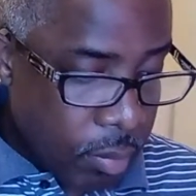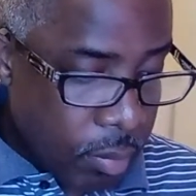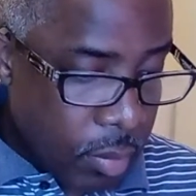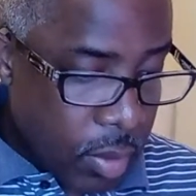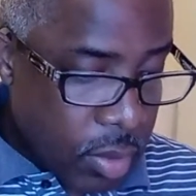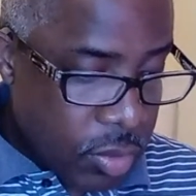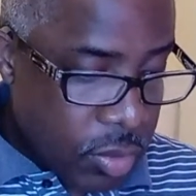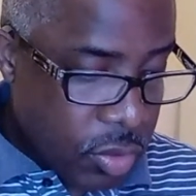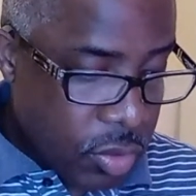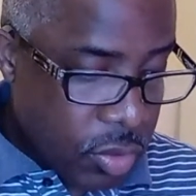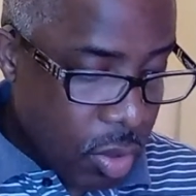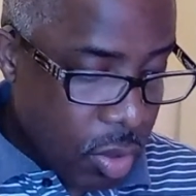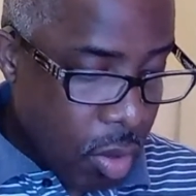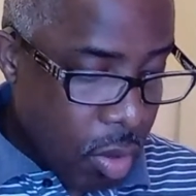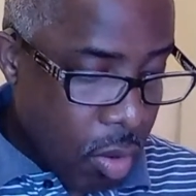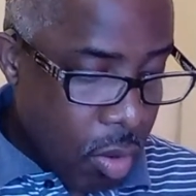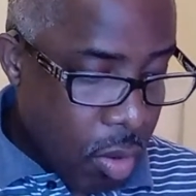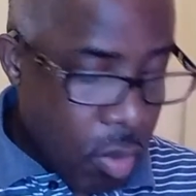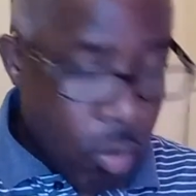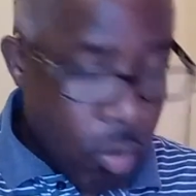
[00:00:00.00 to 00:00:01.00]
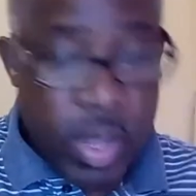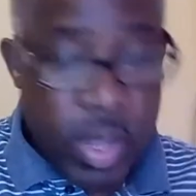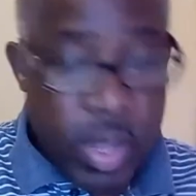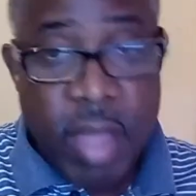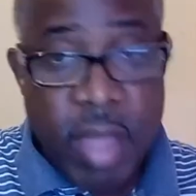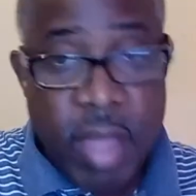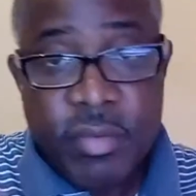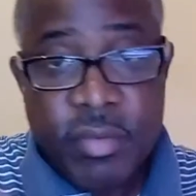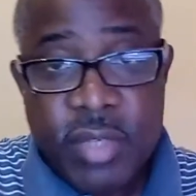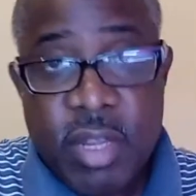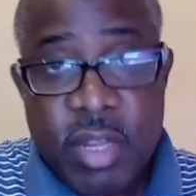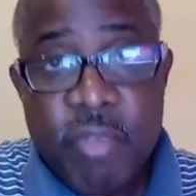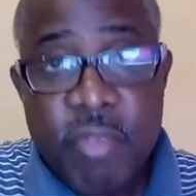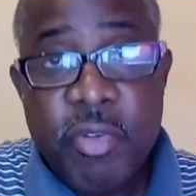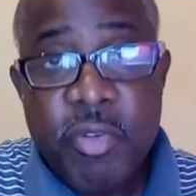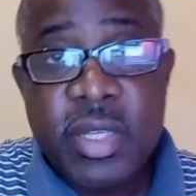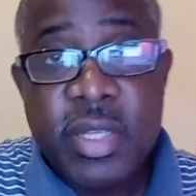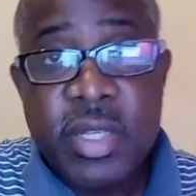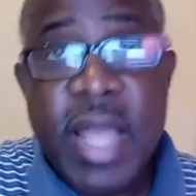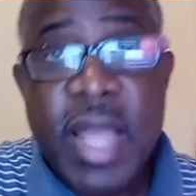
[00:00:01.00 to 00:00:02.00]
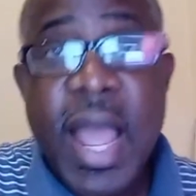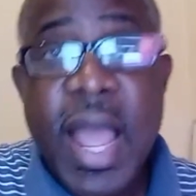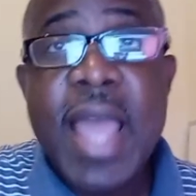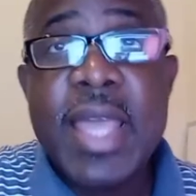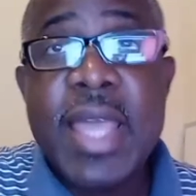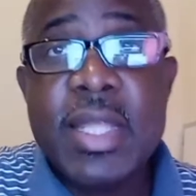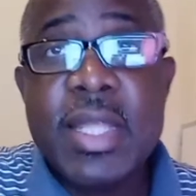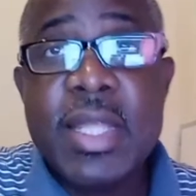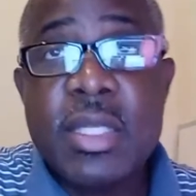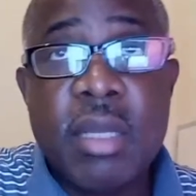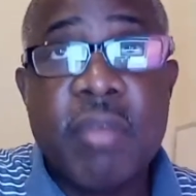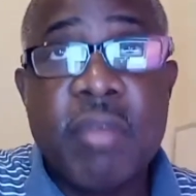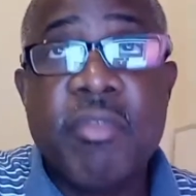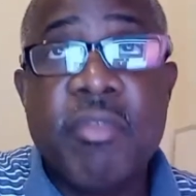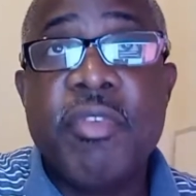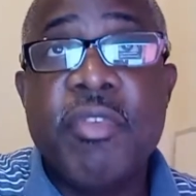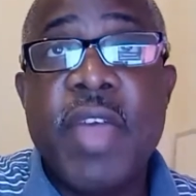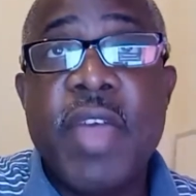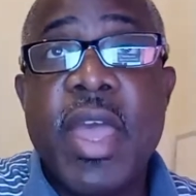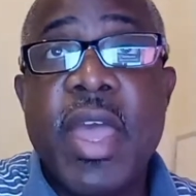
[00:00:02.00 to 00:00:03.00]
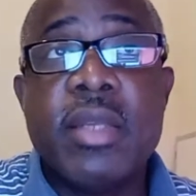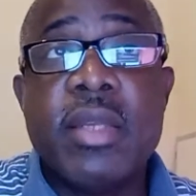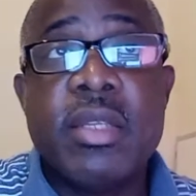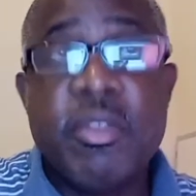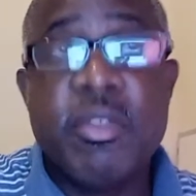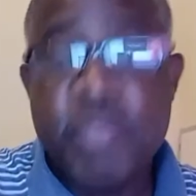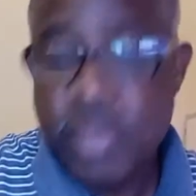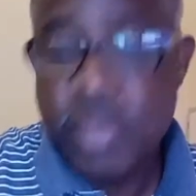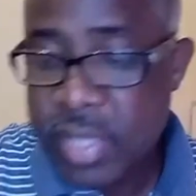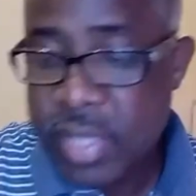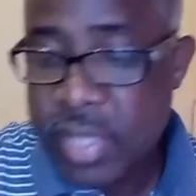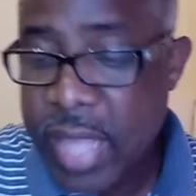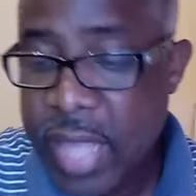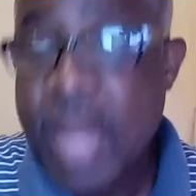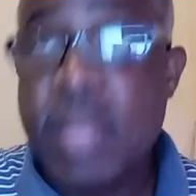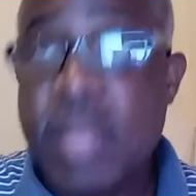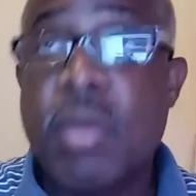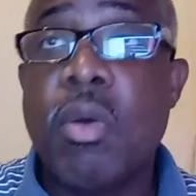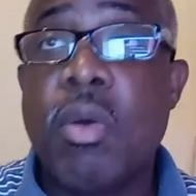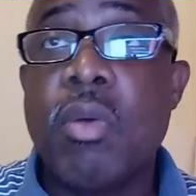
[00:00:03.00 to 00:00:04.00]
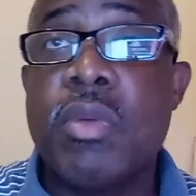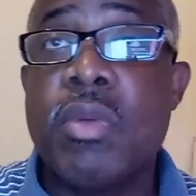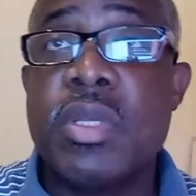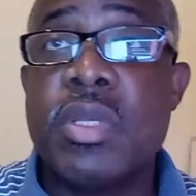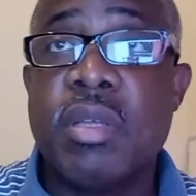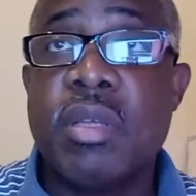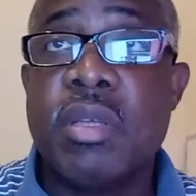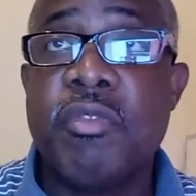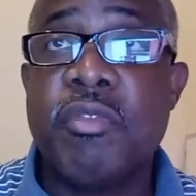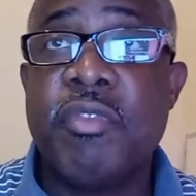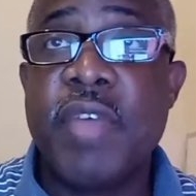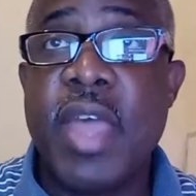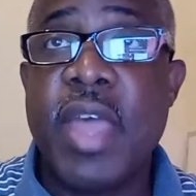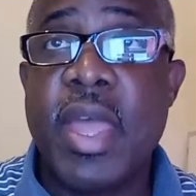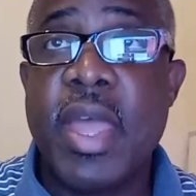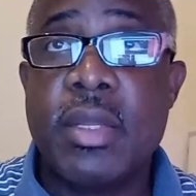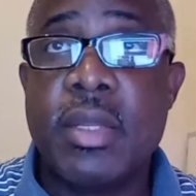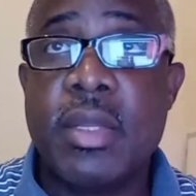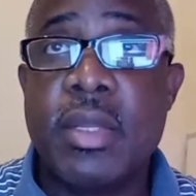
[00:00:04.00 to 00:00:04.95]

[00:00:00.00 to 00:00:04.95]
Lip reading: So we have different kinds of fat, different categories of fat,